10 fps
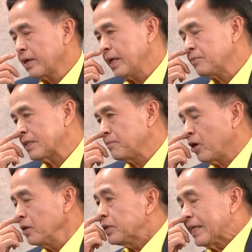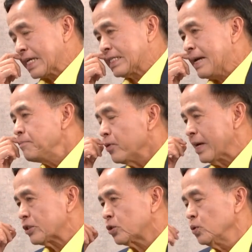give some concrete example
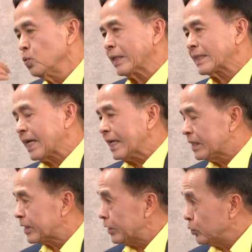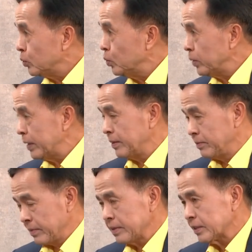as to what Thailand can do in
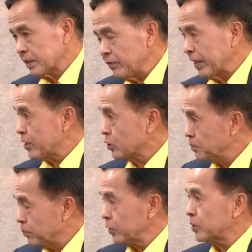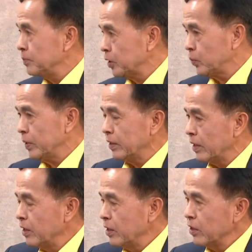serving as a bridge
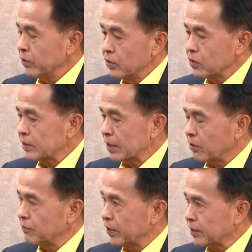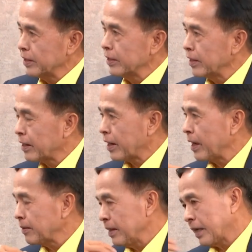between those uh, conflicting
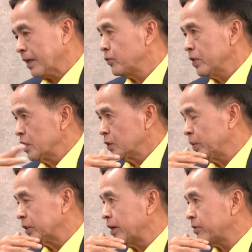uh, countries which are